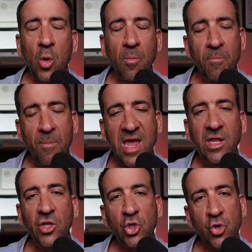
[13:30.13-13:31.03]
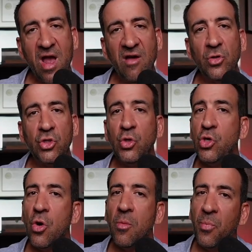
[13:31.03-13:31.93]
might travel to
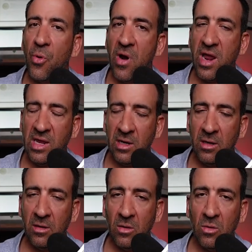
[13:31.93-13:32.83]
your brain.